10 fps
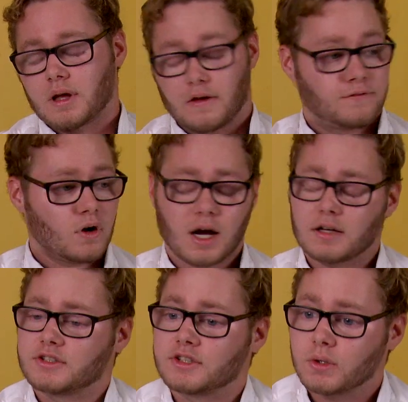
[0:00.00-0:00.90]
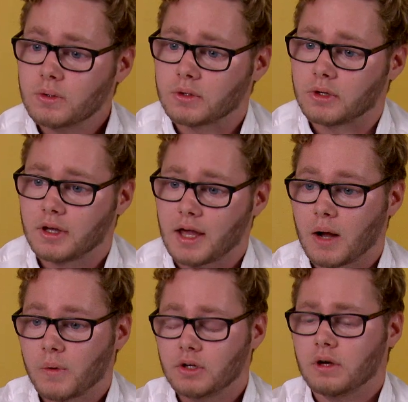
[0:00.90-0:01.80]
I've got us too,
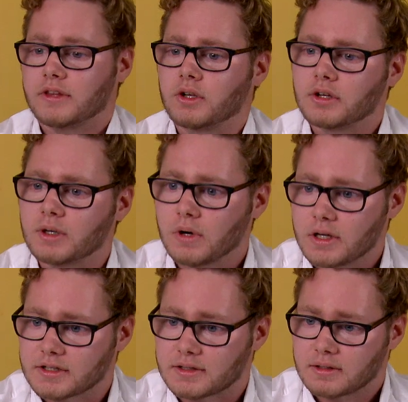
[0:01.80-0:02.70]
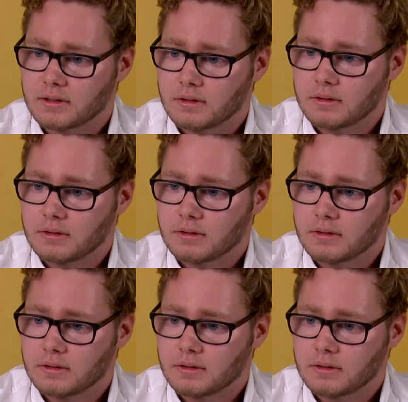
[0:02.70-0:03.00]
and we're not the only ones.